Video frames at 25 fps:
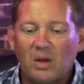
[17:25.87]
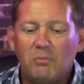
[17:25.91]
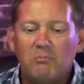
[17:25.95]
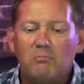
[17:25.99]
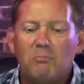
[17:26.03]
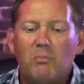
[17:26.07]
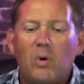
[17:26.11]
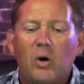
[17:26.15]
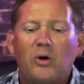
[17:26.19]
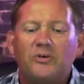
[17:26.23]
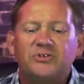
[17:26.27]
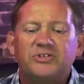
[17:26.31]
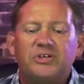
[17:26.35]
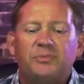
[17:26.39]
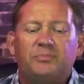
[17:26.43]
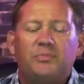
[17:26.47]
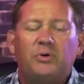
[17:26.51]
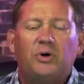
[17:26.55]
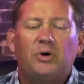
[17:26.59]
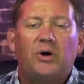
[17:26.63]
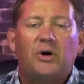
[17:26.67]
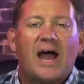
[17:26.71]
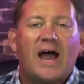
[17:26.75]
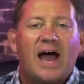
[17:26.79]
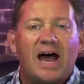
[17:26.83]

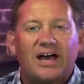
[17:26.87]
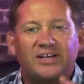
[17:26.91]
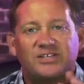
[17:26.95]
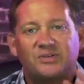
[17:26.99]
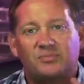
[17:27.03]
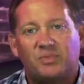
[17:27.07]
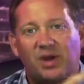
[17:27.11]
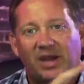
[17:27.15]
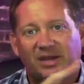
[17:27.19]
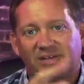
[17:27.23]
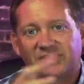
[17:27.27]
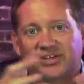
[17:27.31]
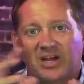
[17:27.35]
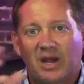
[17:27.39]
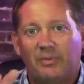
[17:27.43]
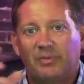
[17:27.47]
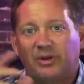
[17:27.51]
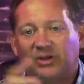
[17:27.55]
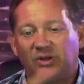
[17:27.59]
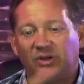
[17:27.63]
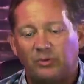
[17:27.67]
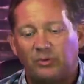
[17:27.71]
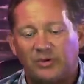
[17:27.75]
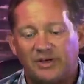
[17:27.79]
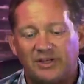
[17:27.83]
multiple aspects
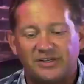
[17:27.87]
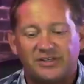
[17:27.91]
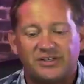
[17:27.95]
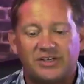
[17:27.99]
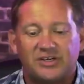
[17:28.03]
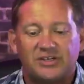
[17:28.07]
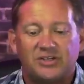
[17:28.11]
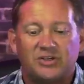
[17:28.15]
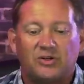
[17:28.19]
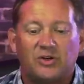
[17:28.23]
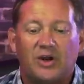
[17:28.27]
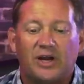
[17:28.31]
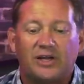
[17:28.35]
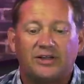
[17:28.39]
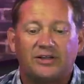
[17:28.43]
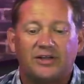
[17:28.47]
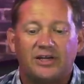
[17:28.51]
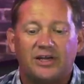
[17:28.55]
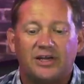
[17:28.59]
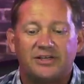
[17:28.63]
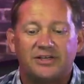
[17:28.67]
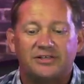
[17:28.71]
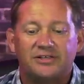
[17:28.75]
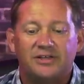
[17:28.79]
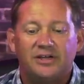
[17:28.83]
come into a decision like
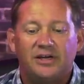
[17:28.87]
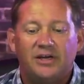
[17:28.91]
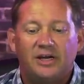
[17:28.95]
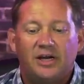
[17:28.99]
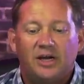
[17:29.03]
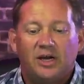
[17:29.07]
this.